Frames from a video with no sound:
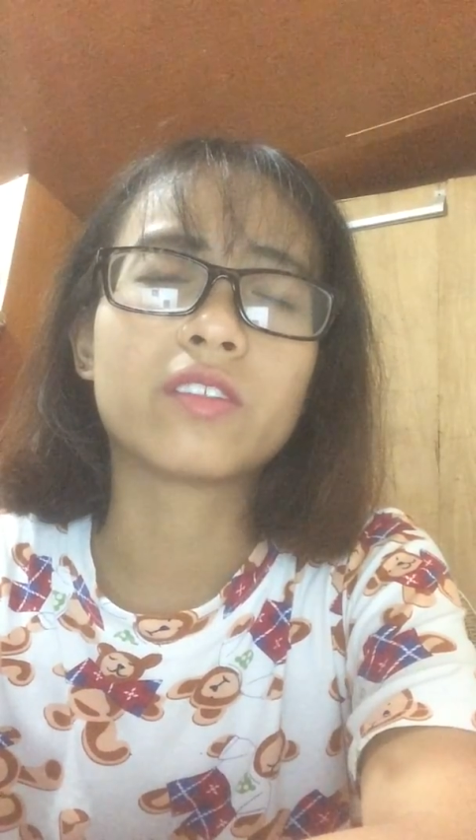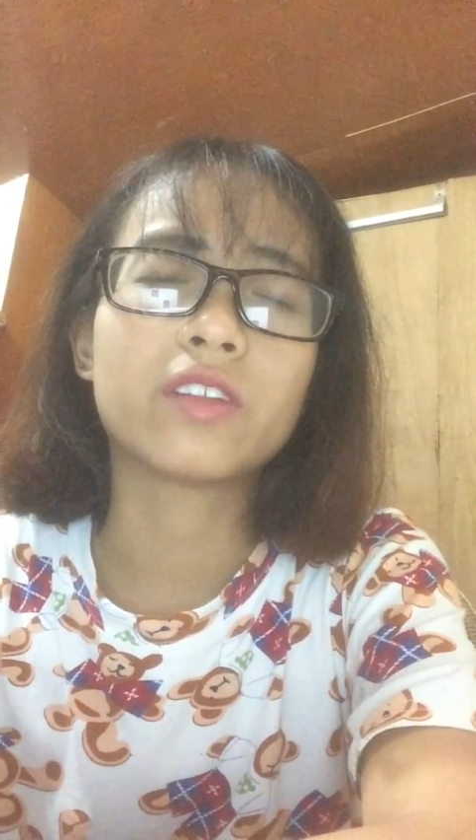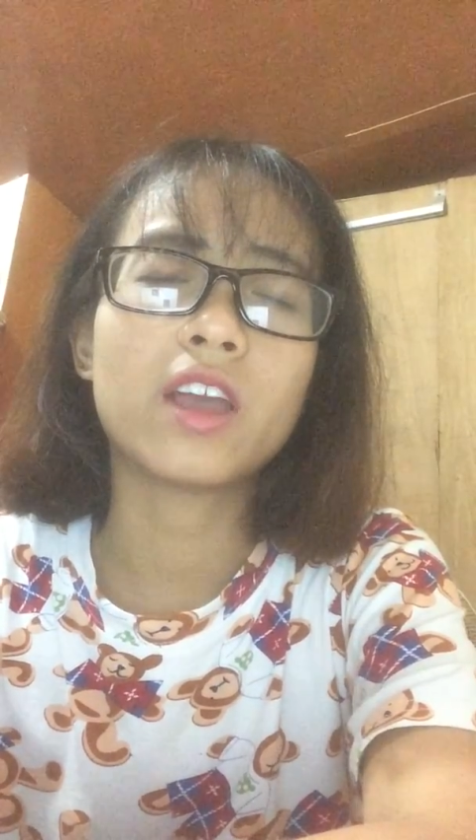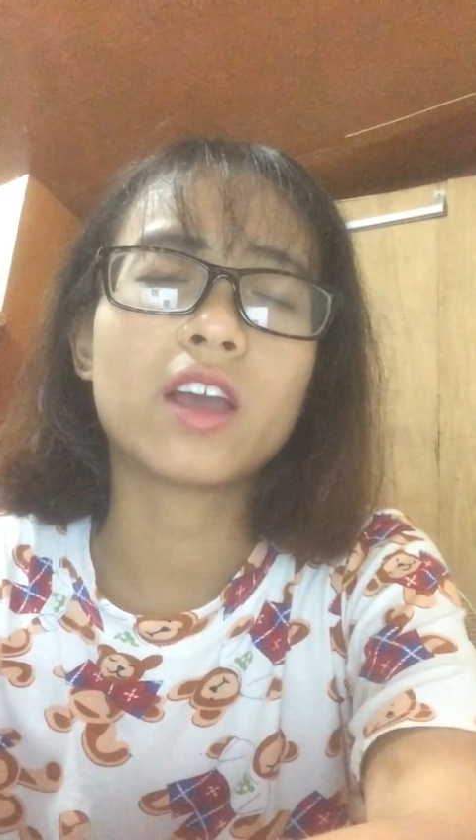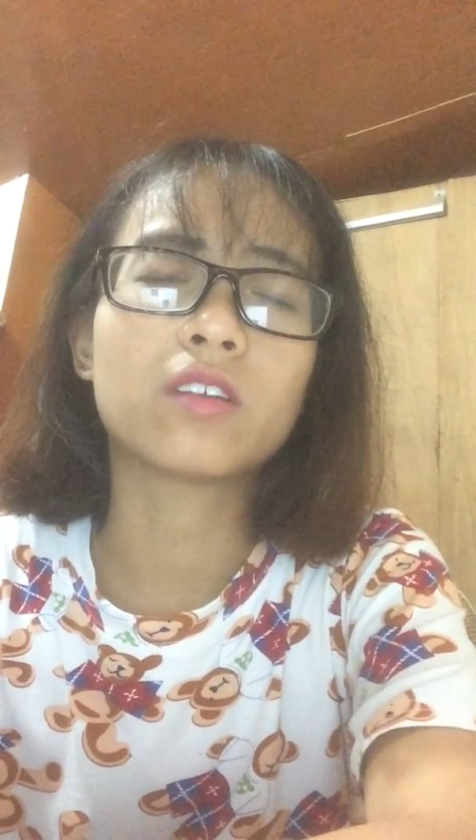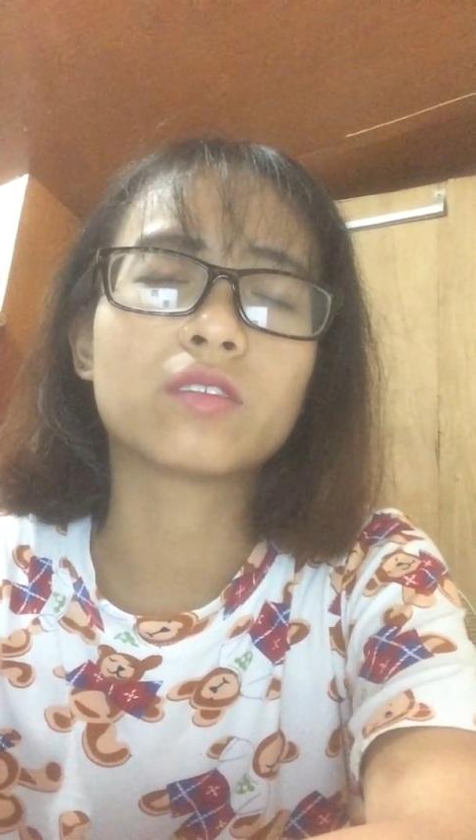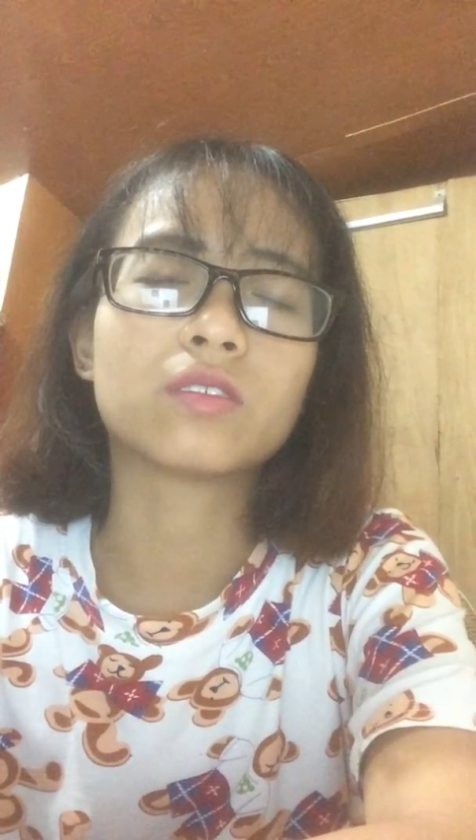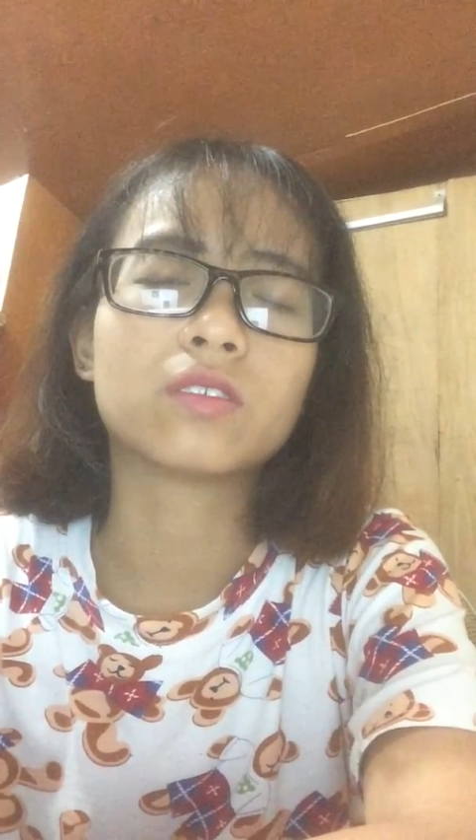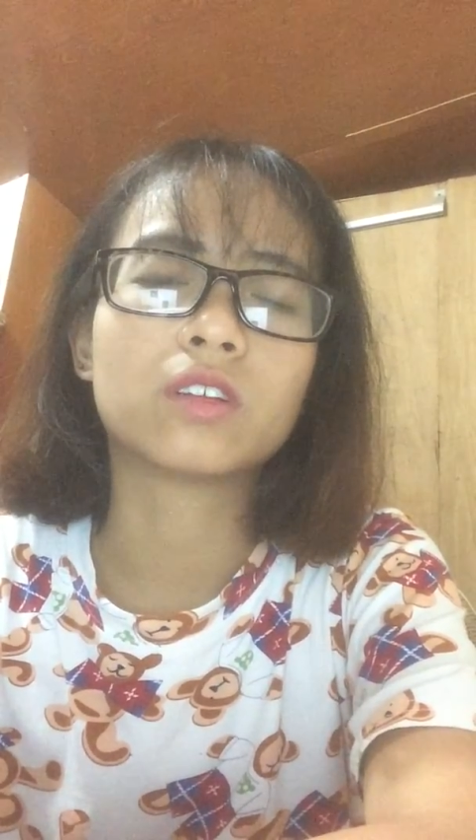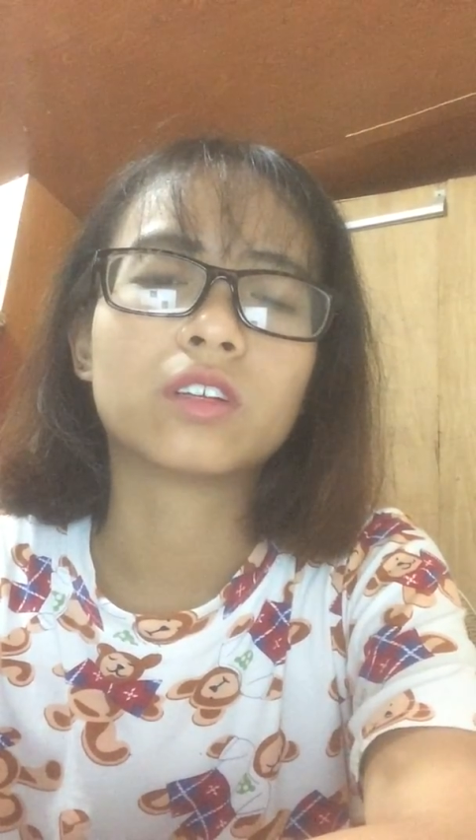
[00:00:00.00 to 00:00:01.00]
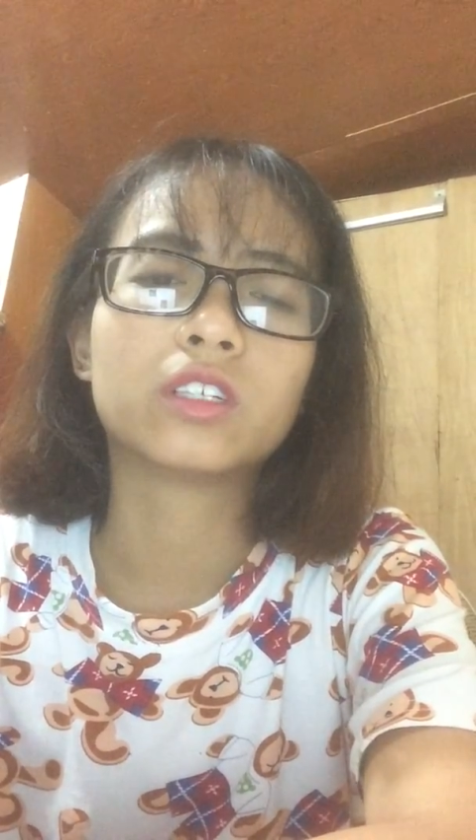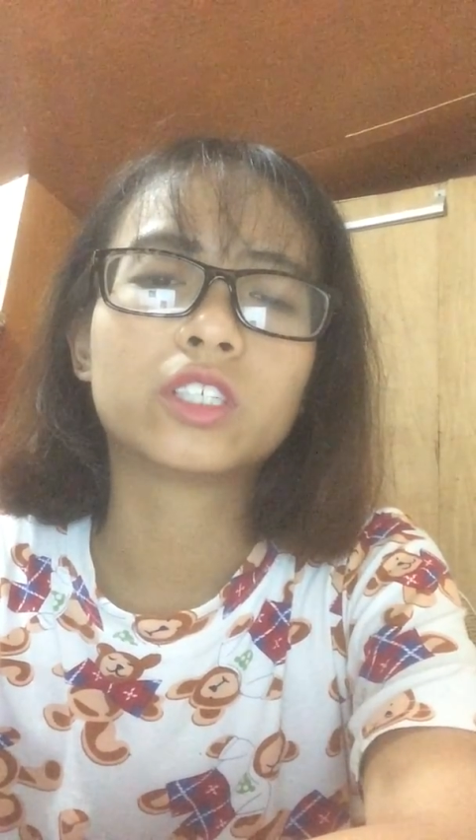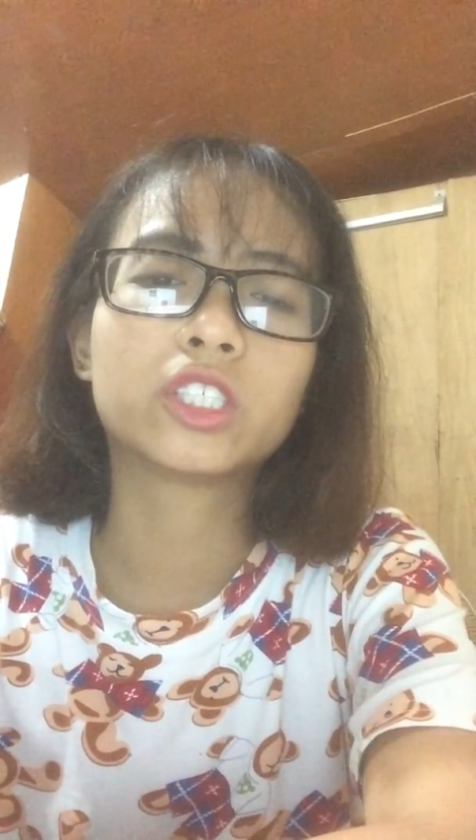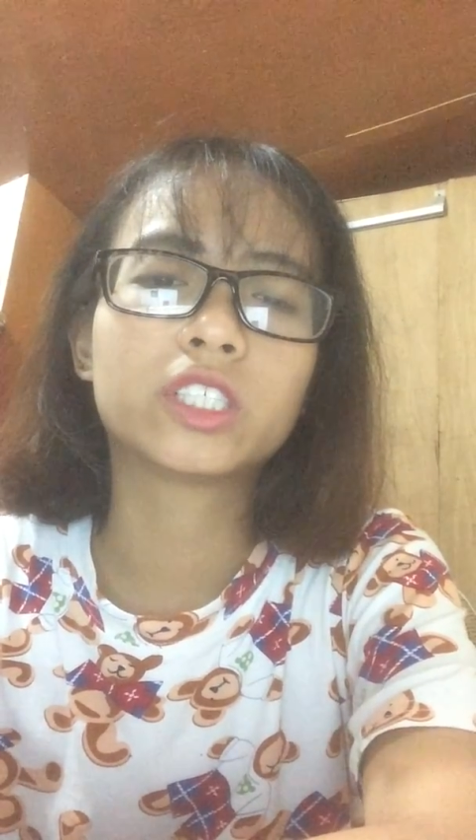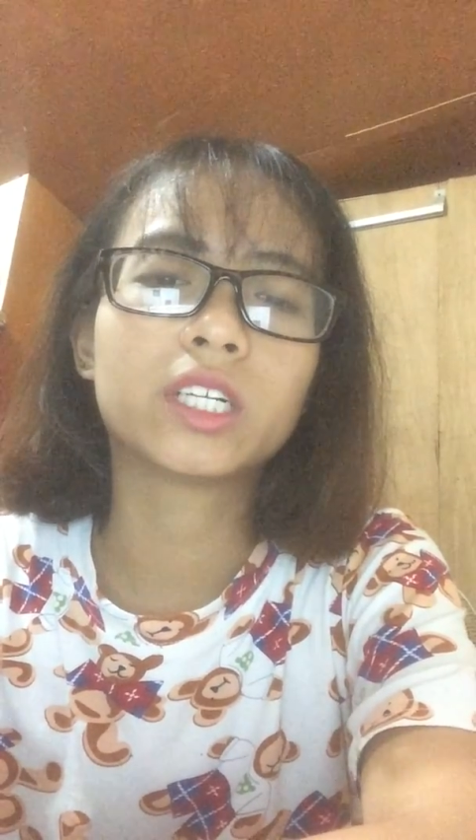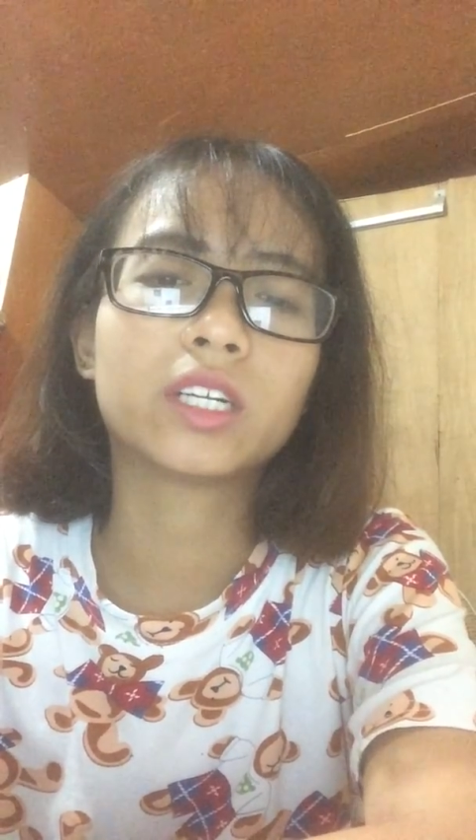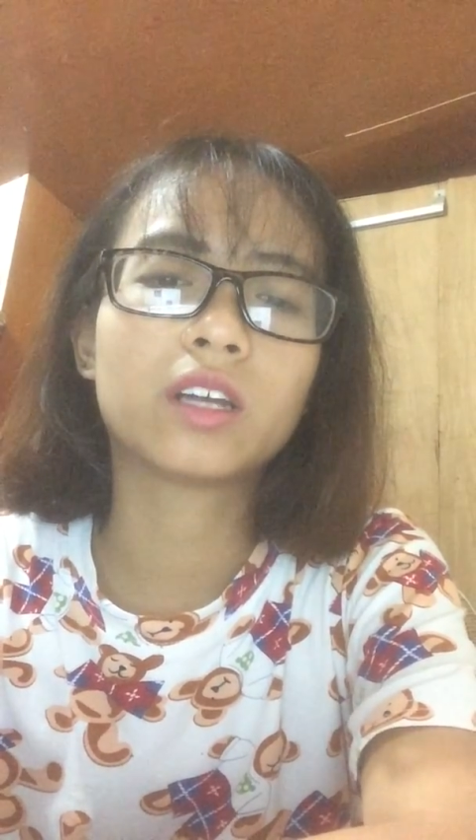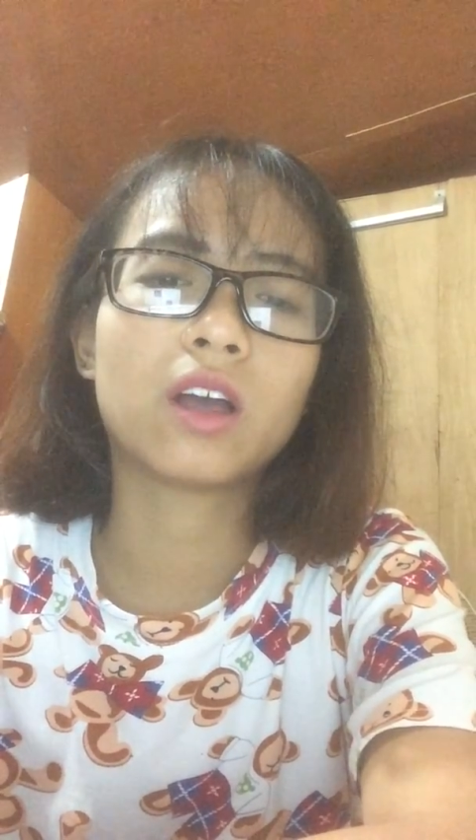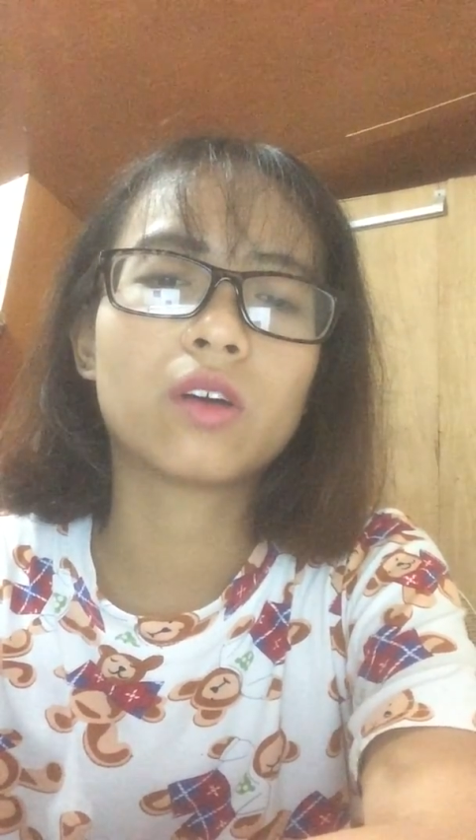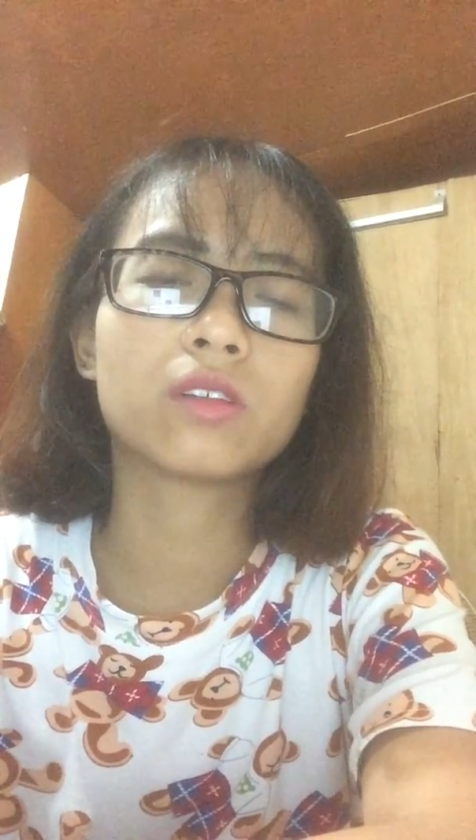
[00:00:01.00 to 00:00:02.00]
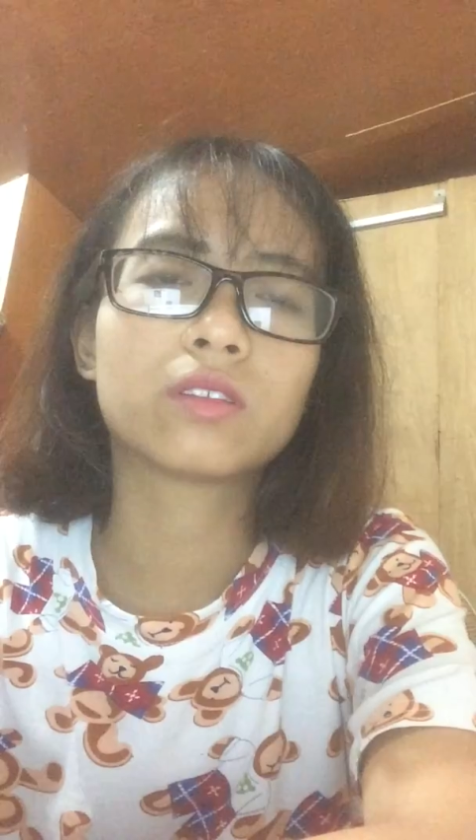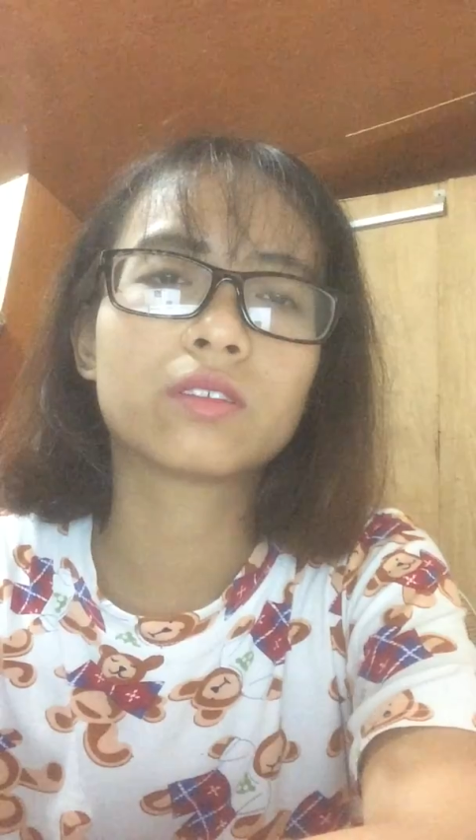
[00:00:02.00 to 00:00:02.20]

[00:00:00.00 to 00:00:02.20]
Now she goes